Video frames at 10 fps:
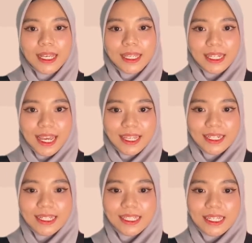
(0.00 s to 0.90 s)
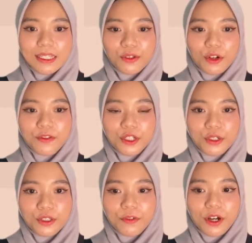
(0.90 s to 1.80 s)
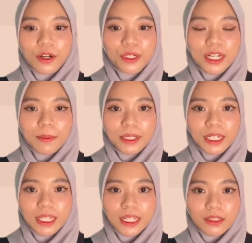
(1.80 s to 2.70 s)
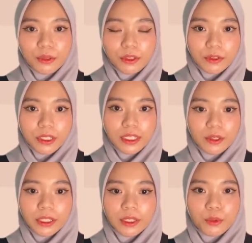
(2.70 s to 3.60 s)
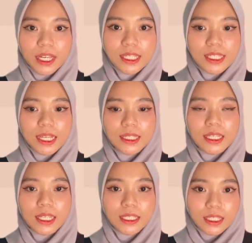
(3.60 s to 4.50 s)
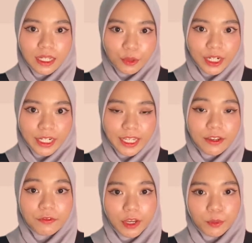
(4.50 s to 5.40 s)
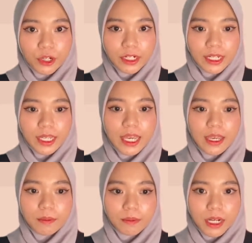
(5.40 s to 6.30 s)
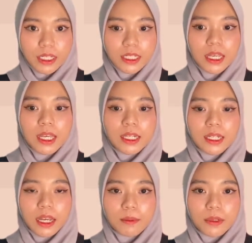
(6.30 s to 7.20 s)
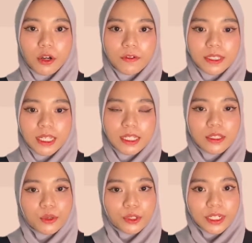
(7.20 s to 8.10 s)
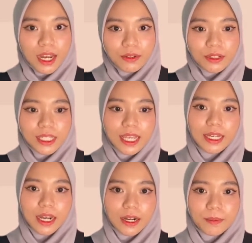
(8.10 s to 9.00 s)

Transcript: Then the sales of shoes for our company in 2021, starting in January, February and March, the number of sales go down and up.